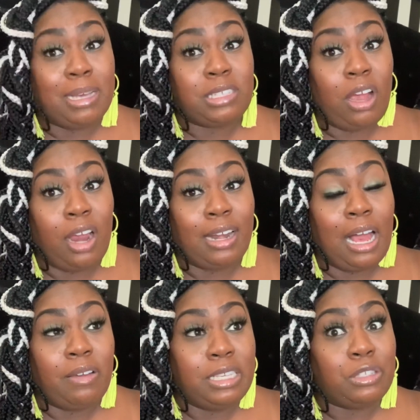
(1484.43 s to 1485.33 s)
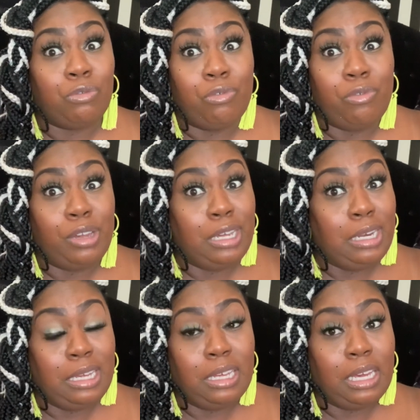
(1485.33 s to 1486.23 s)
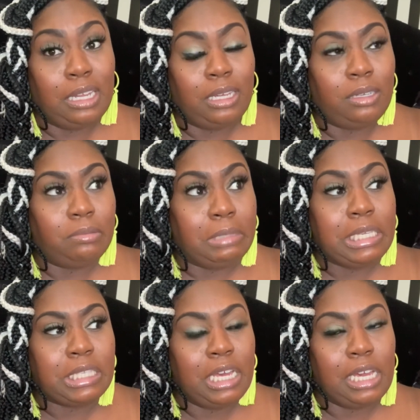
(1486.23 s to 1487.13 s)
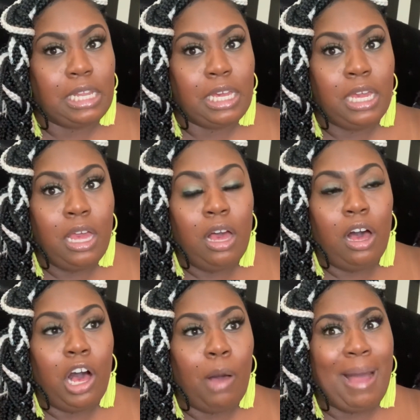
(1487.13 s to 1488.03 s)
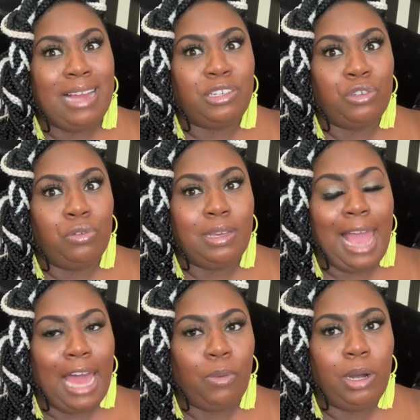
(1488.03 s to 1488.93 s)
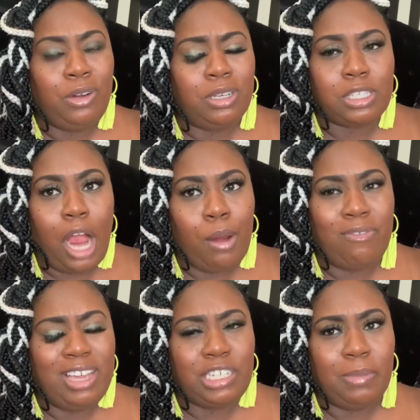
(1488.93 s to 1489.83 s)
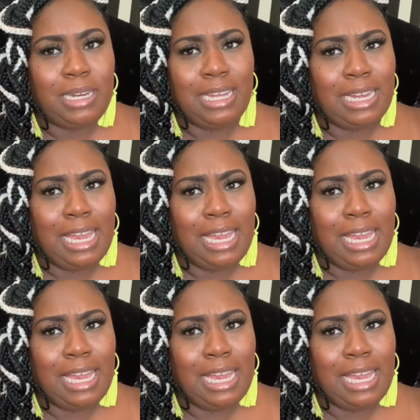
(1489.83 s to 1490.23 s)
my scar now. It's really ugly. It's ugly. I do kind of want to do a scar revision, but then